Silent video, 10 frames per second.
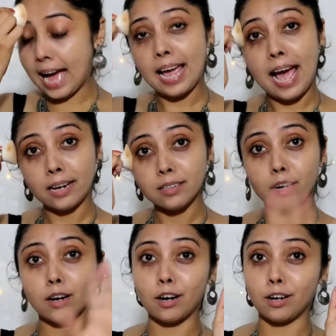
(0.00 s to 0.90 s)
had
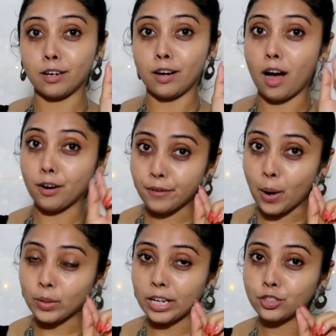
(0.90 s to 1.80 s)
a
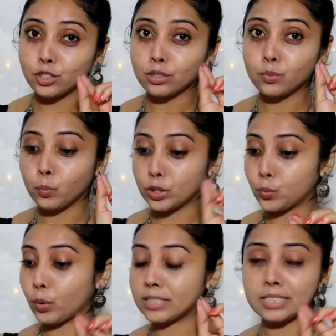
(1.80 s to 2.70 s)
foundation
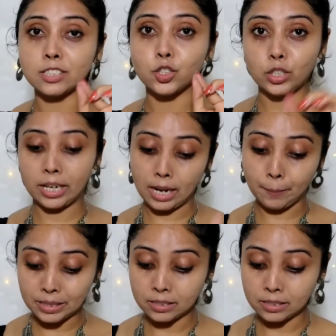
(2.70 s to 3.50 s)
which was in the shade,